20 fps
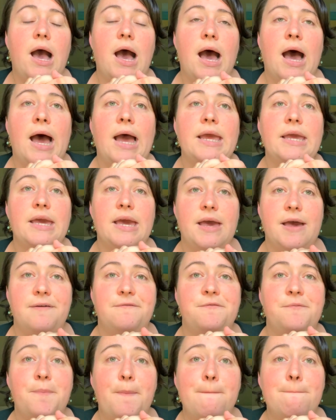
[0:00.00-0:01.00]
I
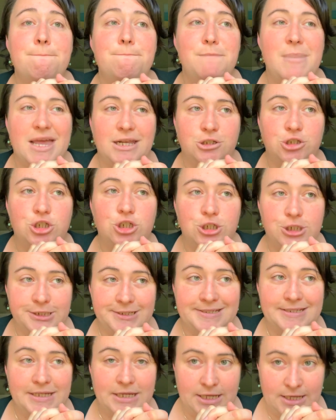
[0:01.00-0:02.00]
have
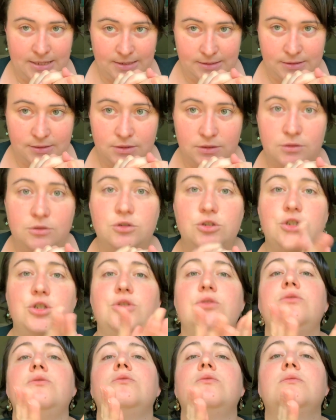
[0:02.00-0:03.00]
mentioned it
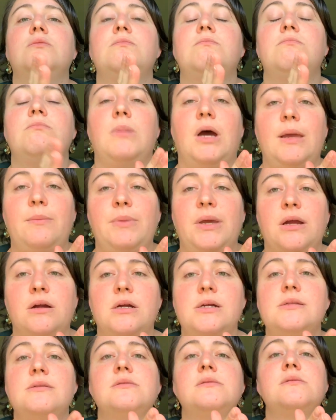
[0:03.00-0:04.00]
to my
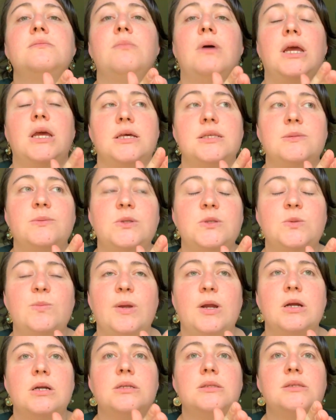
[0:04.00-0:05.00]
parents, my husband's
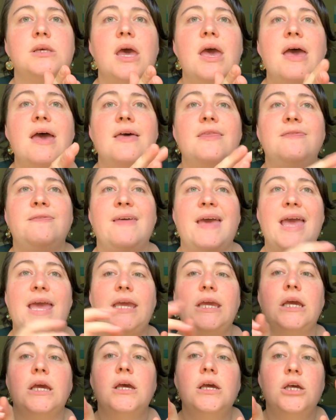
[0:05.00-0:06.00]
parents.
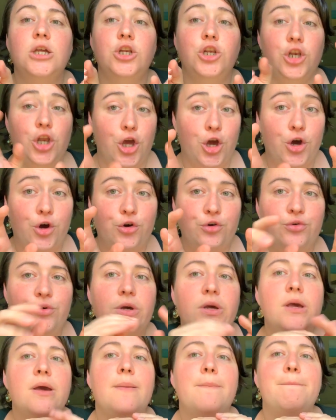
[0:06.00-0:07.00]
They know,
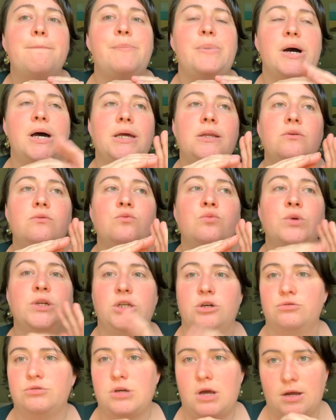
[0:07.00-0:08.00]
but we
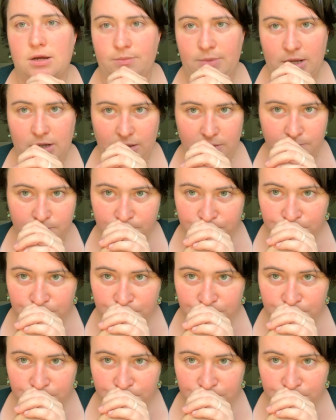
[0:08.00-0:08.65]
don't talk about it.